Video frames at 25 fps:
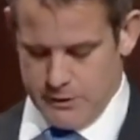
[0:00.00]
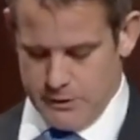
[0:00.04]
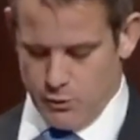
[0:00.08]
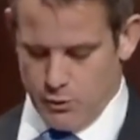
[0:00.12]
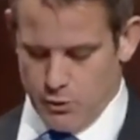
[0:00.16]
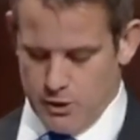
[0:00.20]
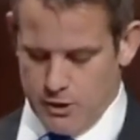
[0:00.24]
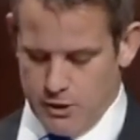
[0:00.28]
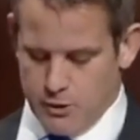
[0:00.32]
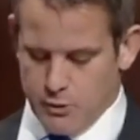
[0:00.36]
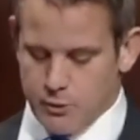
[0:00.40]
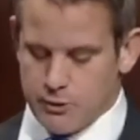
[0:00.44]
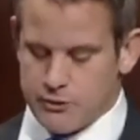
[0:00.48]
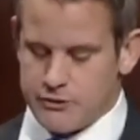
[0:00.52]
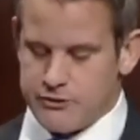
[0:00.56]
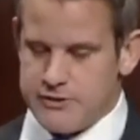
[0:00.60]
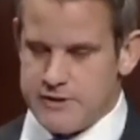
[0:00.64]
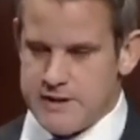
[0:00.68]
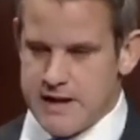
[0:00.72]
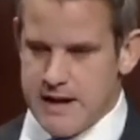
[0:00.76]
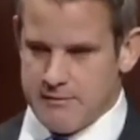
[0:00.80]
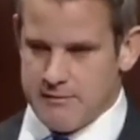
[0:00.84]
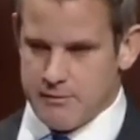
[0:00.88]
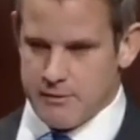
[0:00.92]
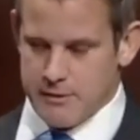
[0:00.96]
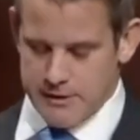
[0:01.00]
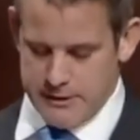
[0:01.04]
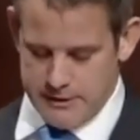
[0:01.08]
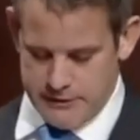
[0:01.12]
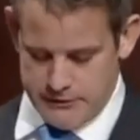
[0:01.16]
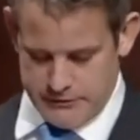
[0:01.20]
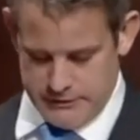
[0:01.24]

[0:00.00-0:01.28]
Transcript: Their work was never